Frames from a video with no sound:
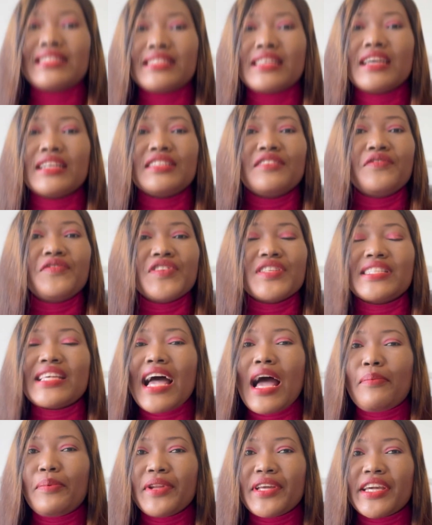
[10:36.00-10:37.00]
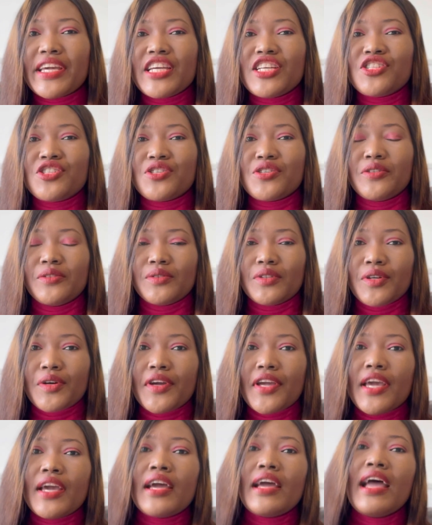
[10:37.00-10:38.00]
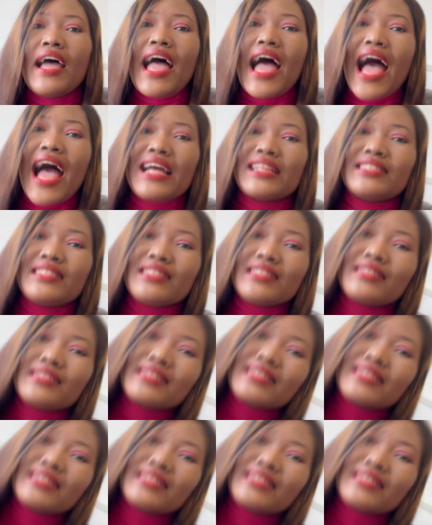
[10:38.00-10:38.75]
10, the visa application. Okay, at this